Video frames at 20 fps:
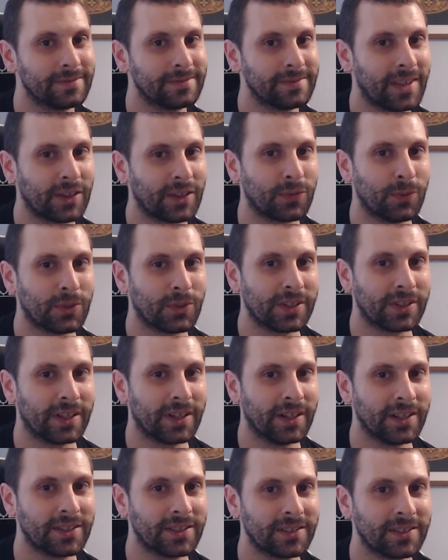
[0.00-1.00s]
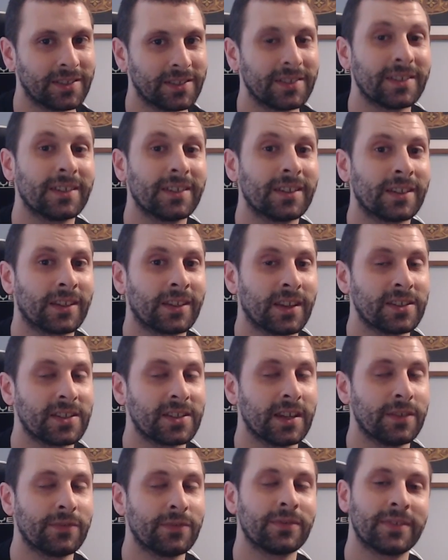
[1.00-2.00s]
Thanks for watching, guys. Stay
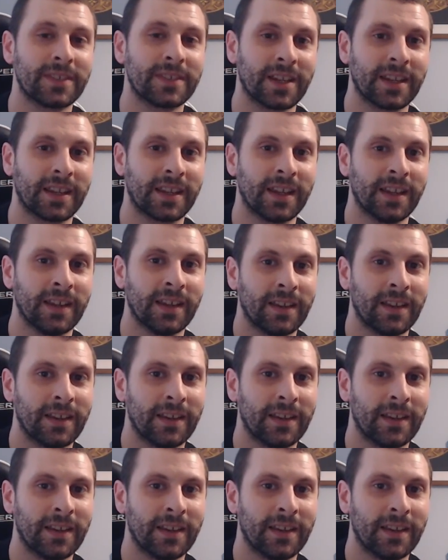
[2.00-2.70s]
safe, take care,